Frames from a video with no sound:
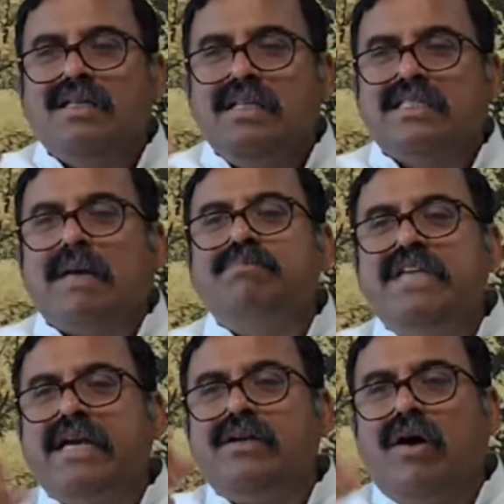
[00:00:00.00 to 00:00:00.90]
The
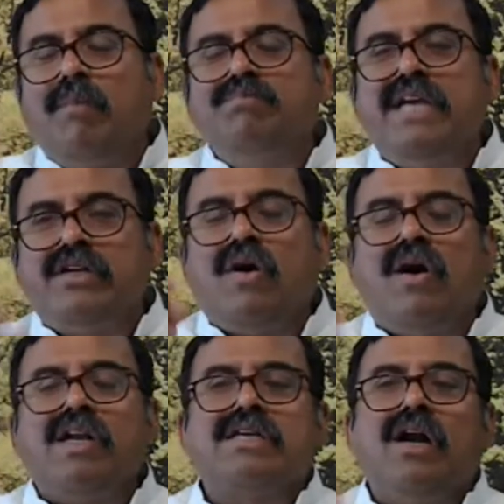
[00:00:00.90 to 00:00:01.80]
subject, object,
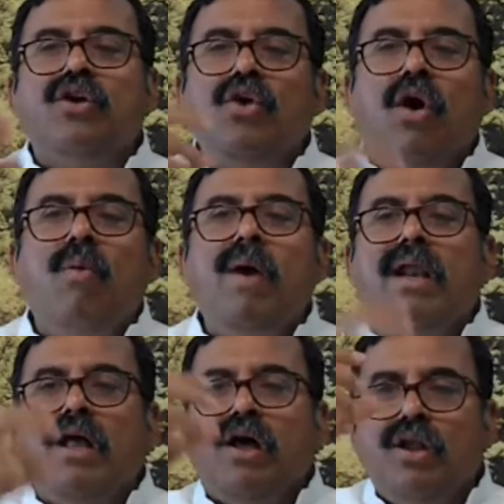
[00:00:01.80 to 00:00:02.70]
thought is called
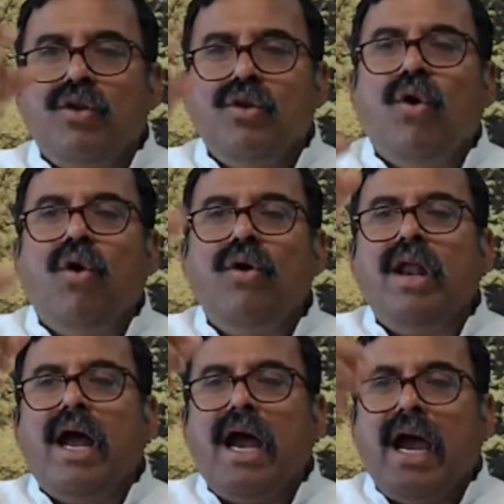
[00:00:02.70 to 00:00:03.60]
knower,
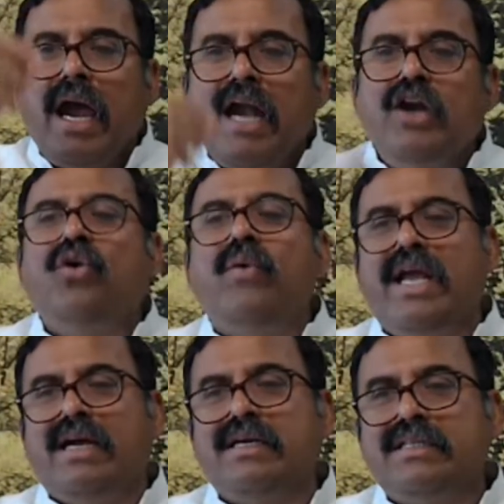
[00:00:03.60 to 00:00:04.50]
known, and
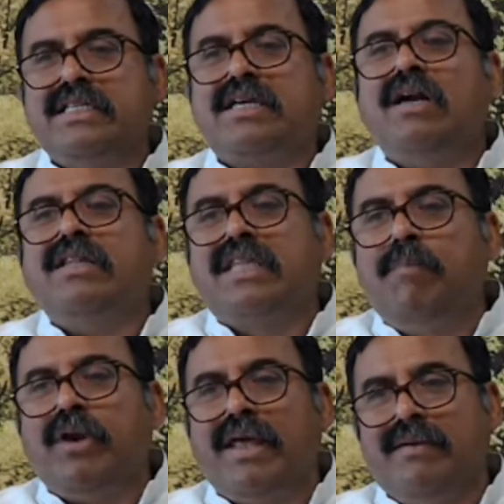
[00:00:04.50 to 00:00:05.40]
knowing. This is called
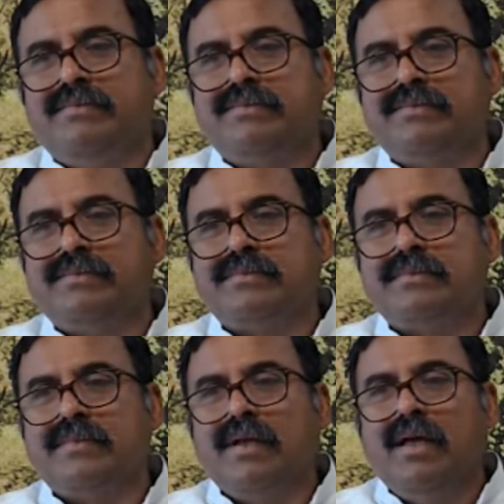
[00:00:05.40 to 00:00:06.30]
Triputi.
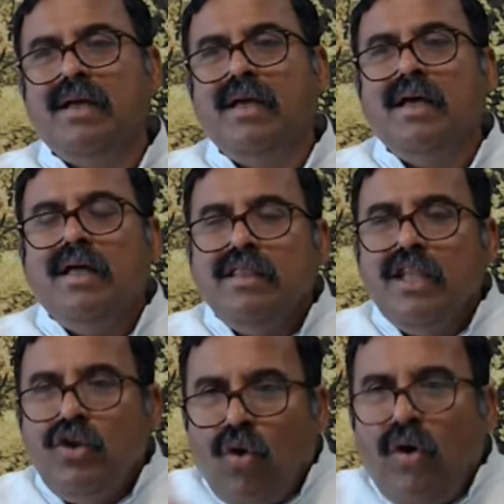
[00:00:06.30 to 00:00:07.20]
The
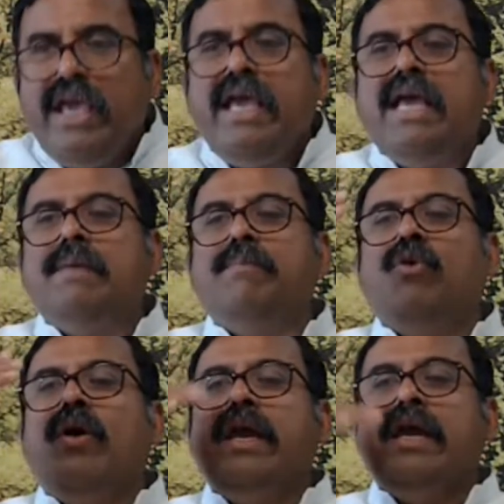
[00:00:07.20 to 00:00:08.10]

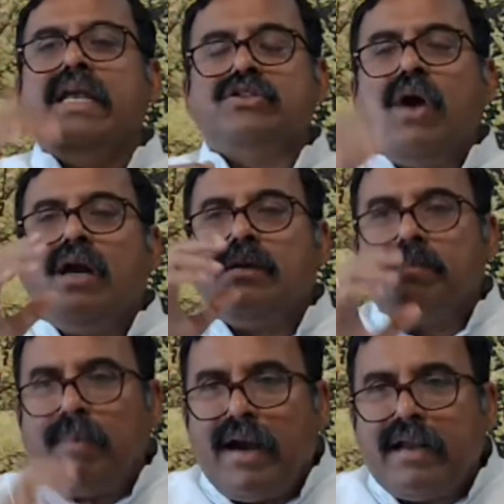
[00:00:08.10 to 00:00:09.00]
knowing is
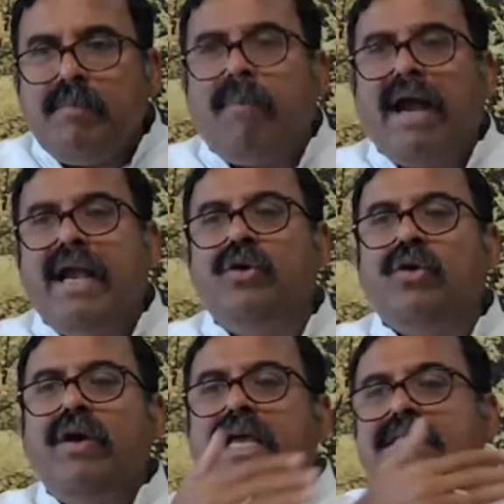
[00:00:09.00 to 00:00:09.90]
not part of the mind.
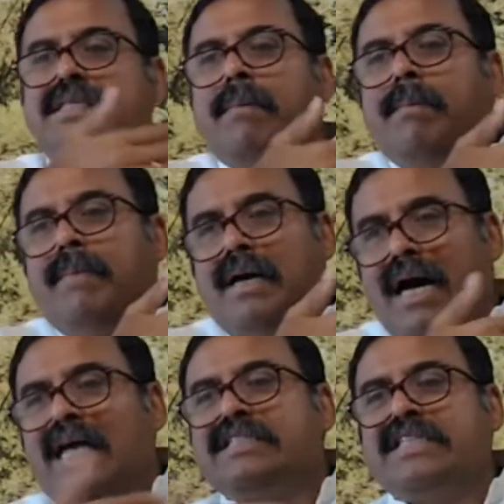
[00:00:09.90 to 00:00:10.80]
Knowing is the
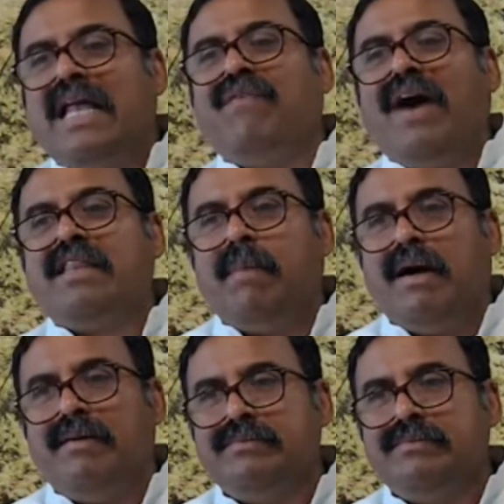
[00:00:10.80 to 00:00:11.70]
self, Atma.